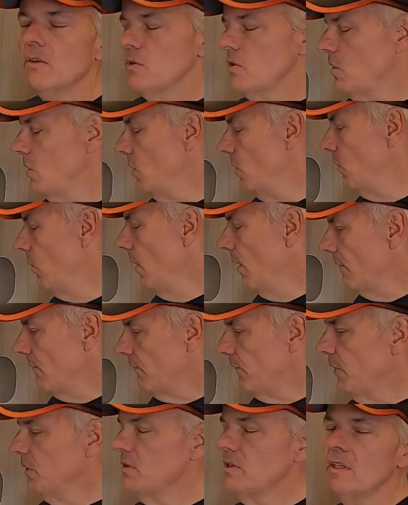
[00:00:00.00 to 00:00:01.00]
So
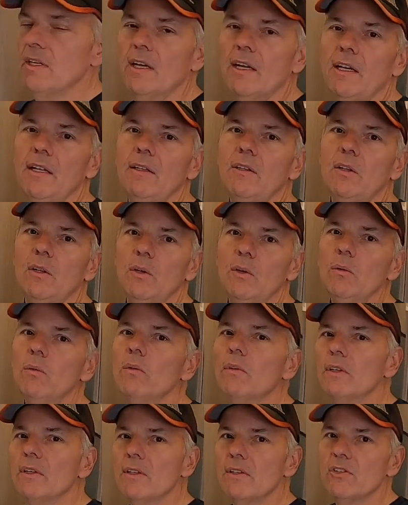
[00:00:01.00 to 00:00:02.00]
first thing I need to
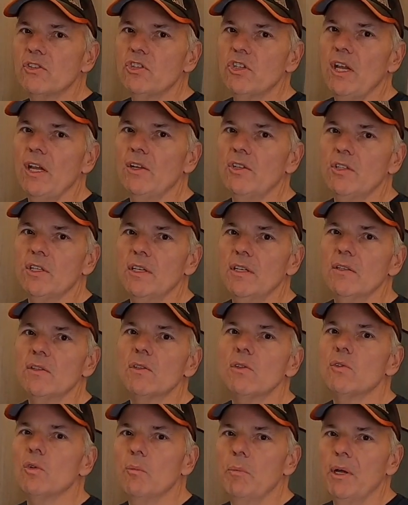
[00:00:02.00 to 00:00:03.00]
do is change
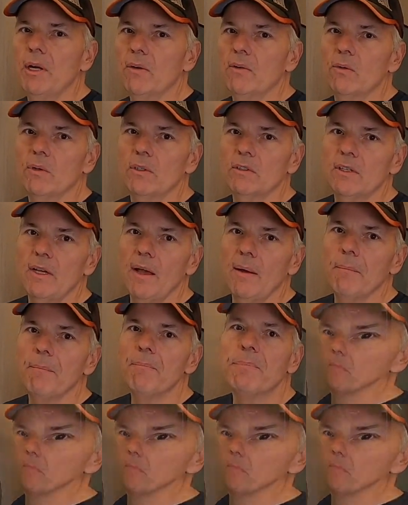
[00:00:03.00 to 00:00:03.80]
this to a better grill top.